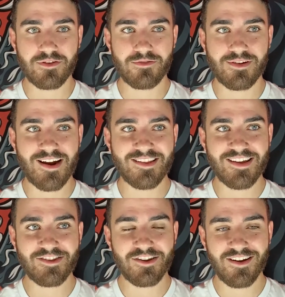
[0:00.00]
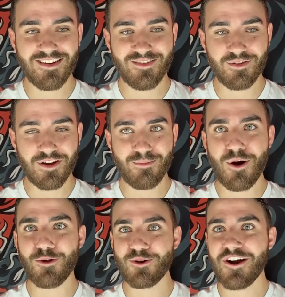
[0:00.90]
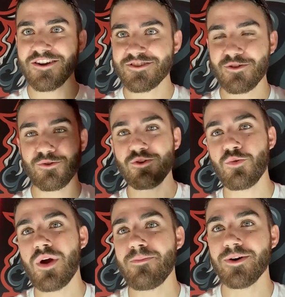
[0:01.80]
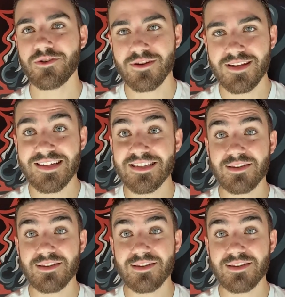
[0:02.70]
kind of like the Paulo Costa throwing the white belt in. Izzy's